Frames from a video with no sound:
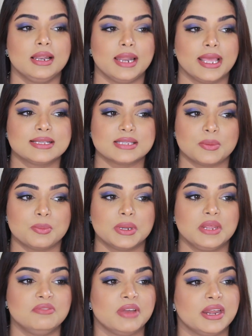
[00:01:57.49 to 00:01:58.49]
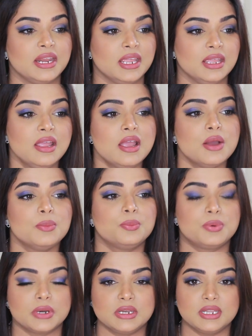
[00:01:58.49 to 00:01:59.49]
like somebody very
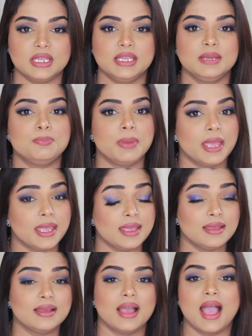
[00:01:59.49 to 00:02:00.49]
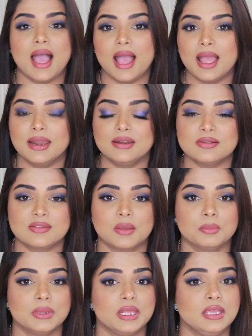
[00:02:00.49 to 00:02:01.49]
pretty pink and
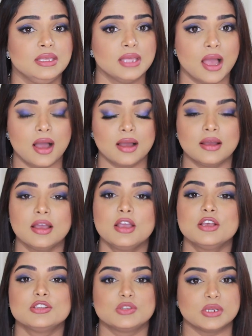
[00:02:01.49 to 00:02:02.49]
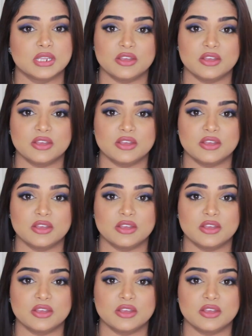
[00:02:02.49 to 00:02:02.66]
somebody young. So it